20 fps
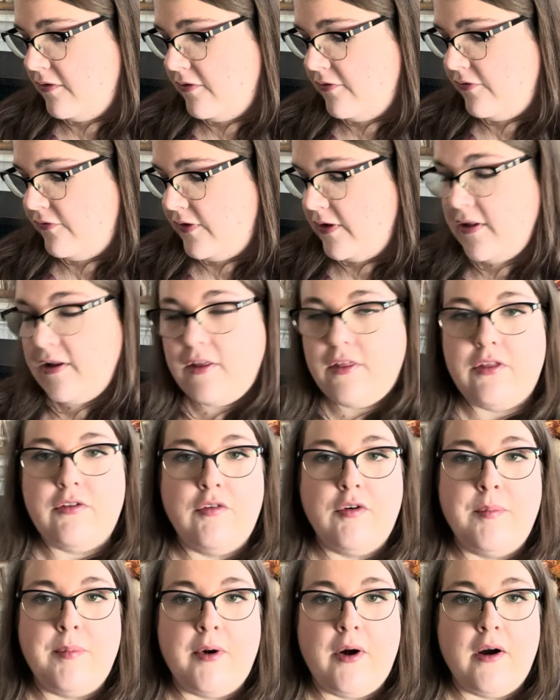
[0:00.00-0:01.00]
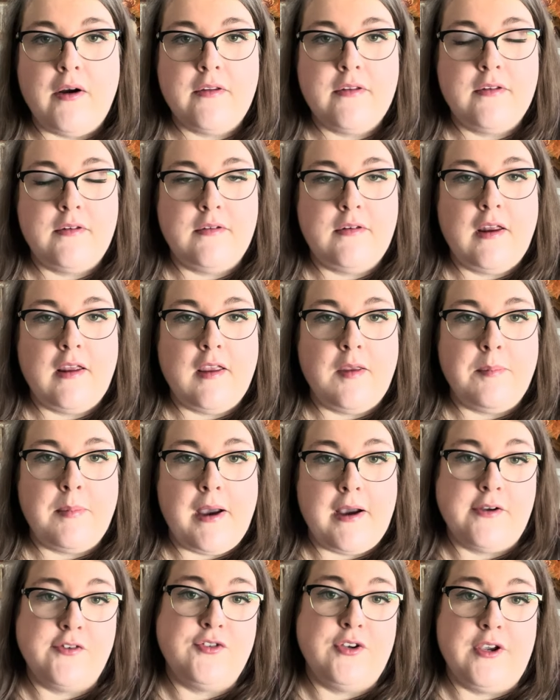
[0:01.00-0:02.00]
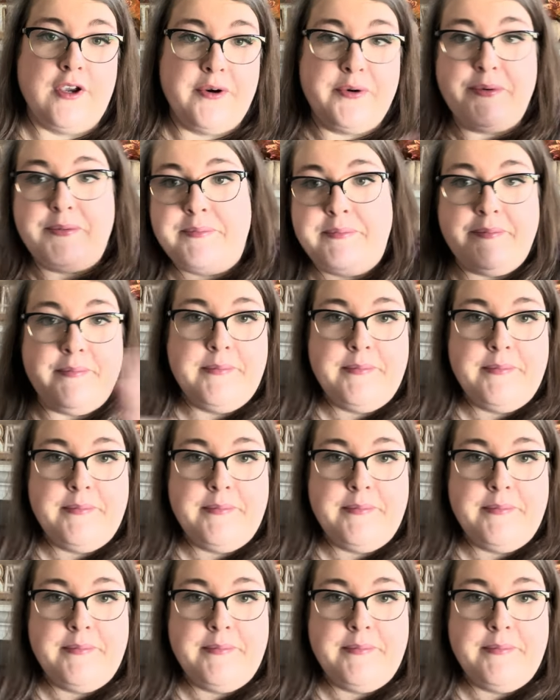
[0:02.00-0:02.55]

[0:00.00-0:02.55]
fiddling through a box and taking packaging out.